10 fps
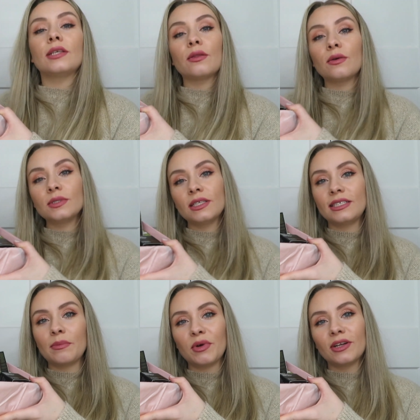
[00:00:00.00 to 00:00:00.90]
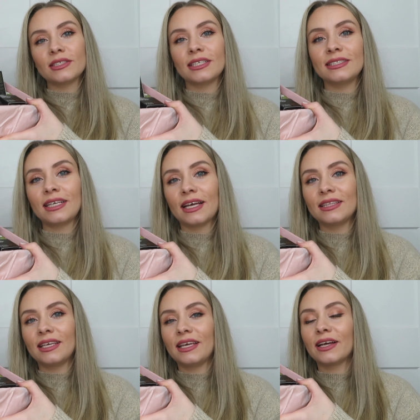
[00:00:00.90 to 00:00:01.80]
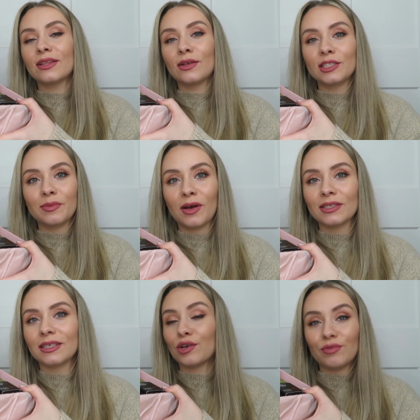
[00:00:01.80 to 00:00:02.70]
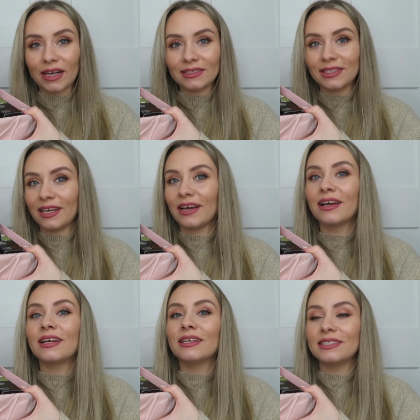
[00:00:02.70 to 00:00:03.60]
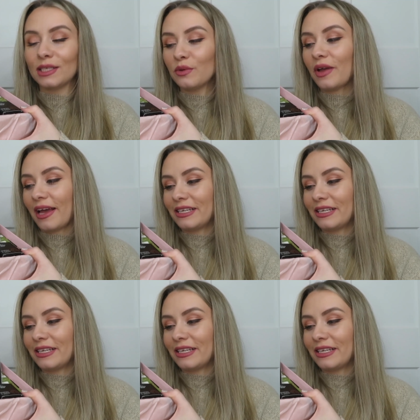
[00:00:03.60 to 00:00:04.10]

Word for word: So those are the 10 products inside the Glossybox Grazia Silver